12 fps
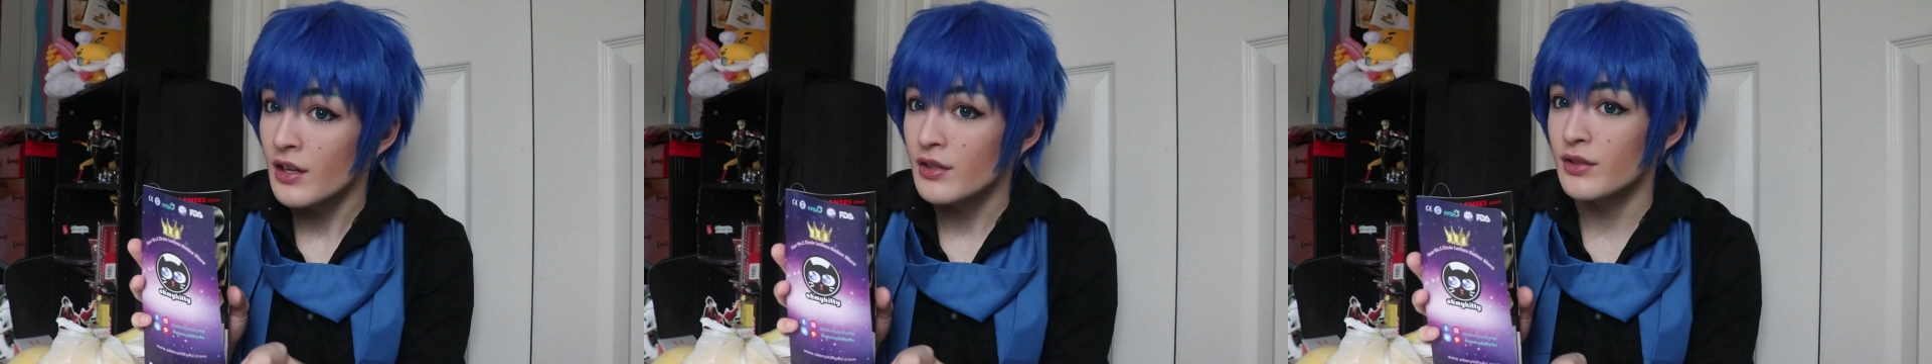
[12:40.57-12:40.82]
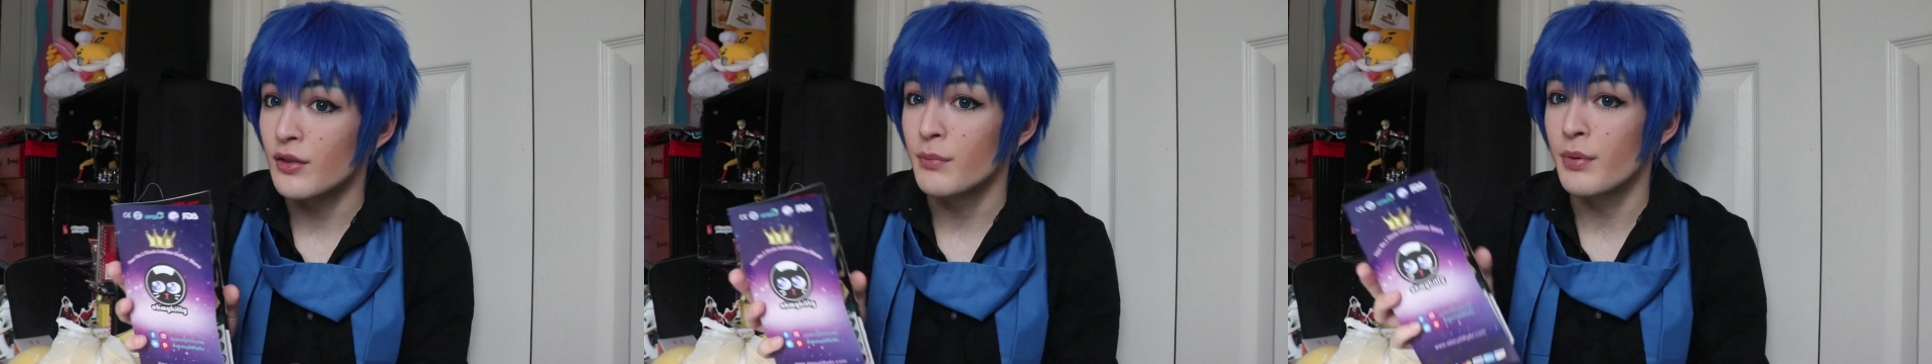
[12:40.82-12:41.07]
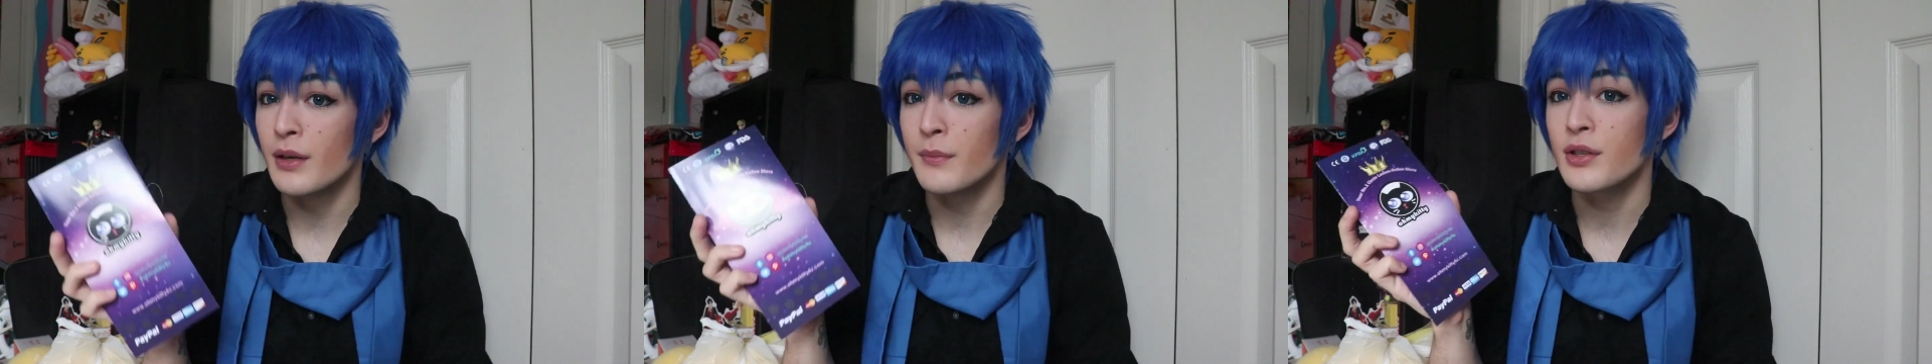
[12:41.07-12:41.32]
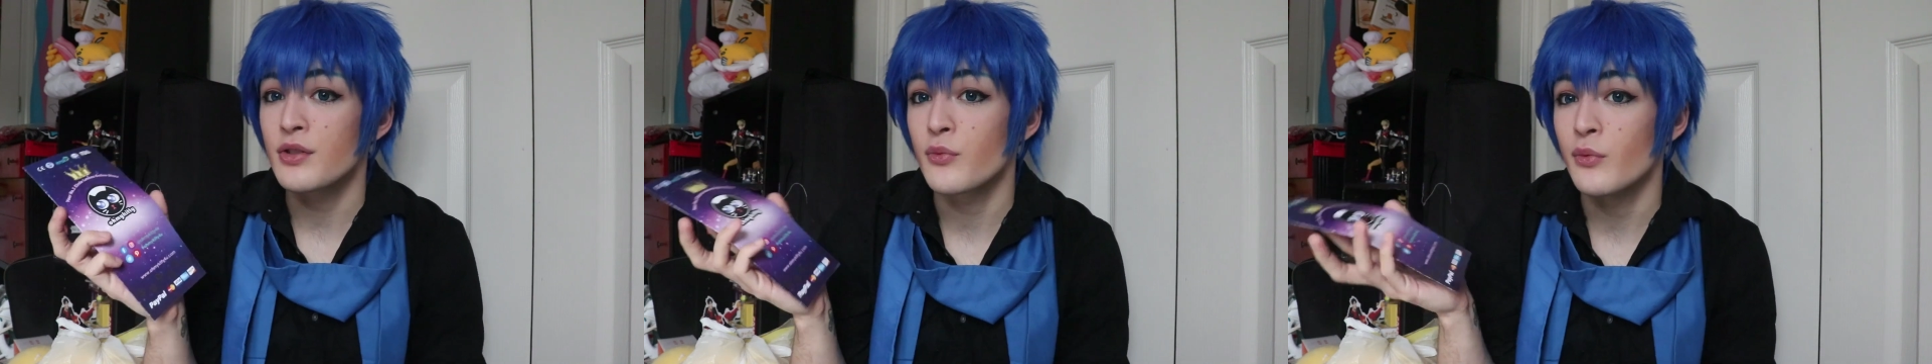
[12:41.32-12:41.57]
So pretty
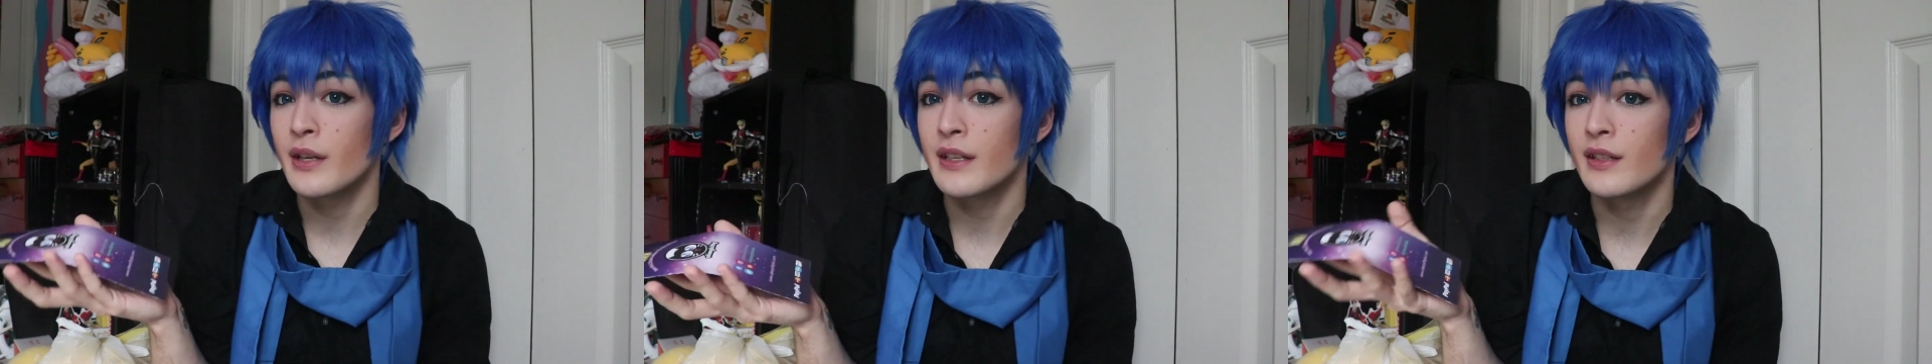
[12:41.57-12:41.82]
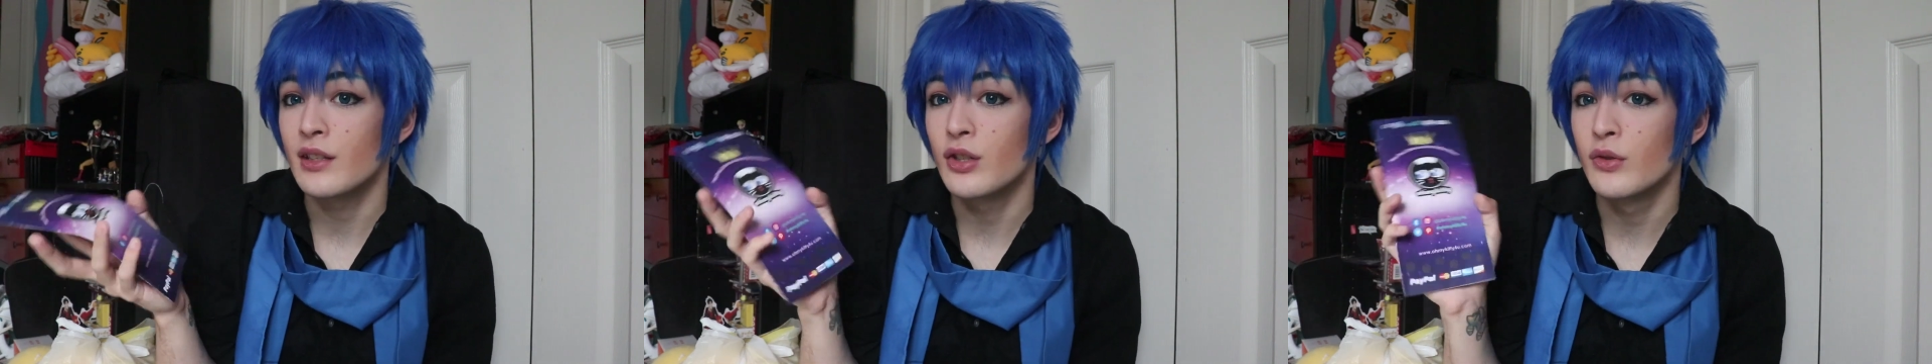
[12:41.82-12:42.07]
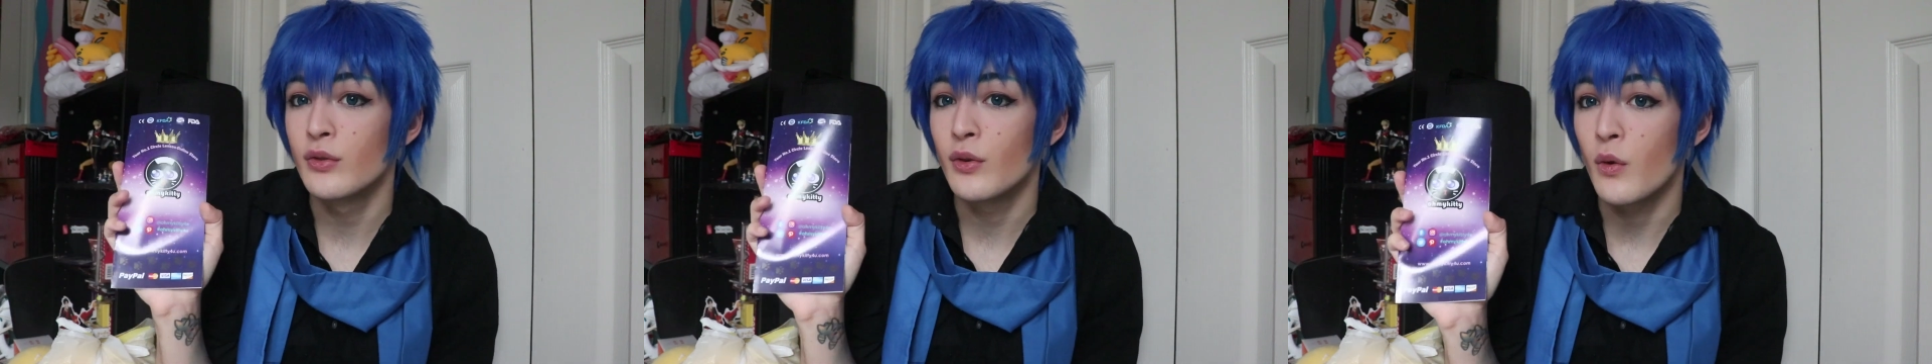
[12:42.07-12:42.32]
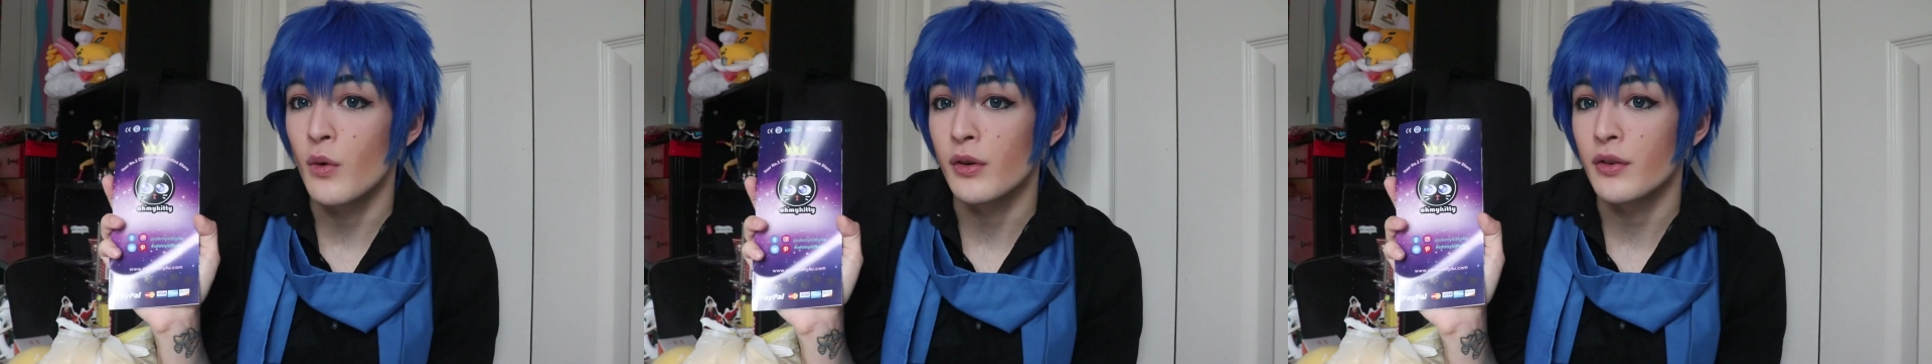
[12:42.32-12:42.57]
much when you
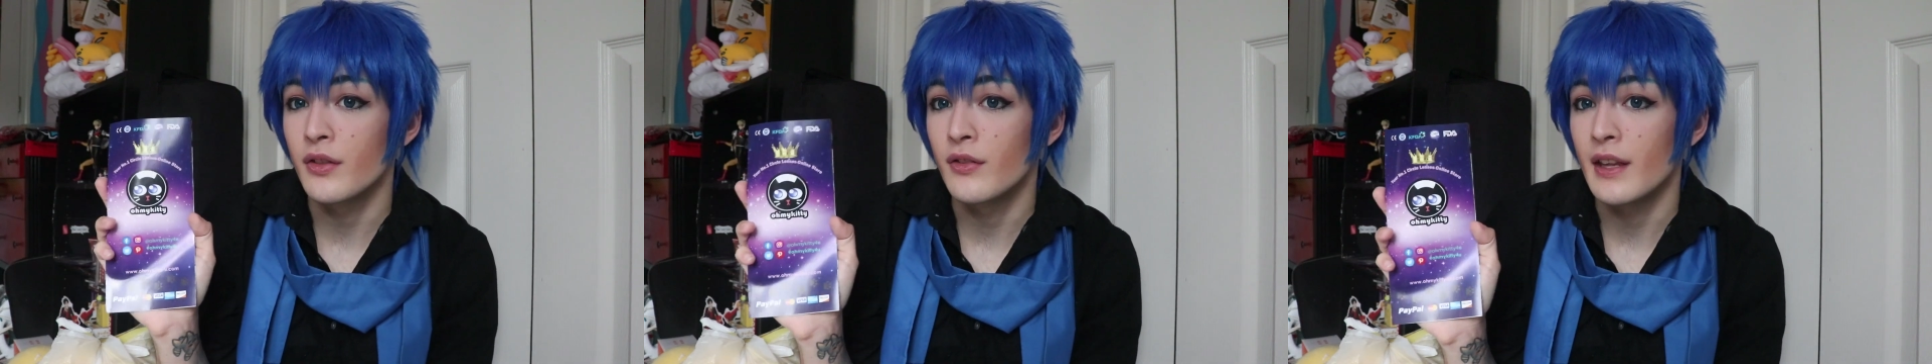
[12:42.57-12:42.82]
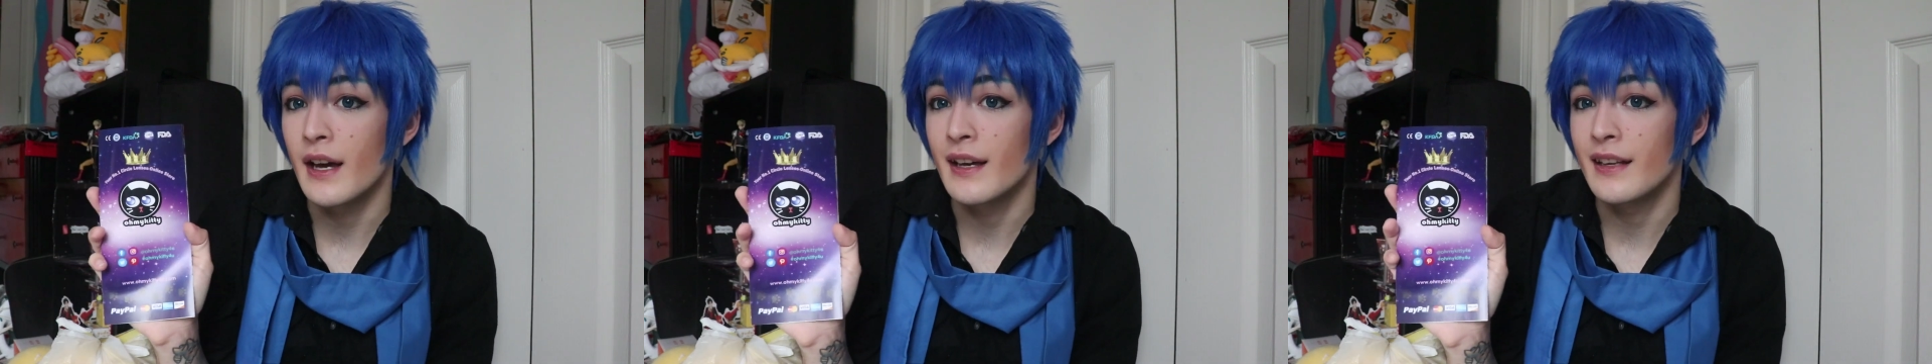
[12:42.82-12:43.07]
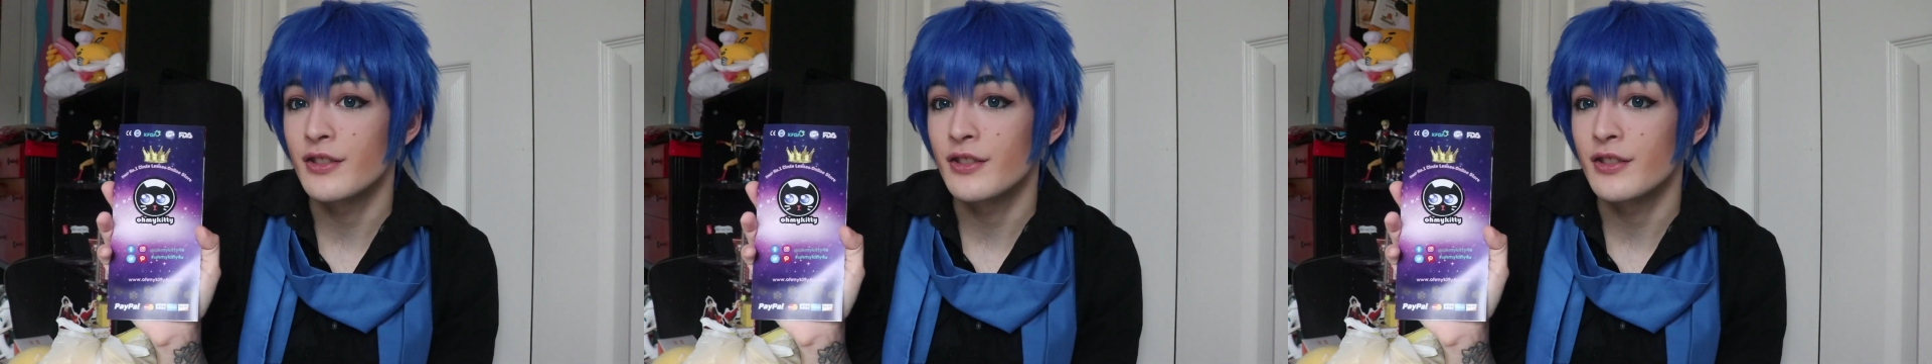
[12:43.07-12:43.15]
order through that,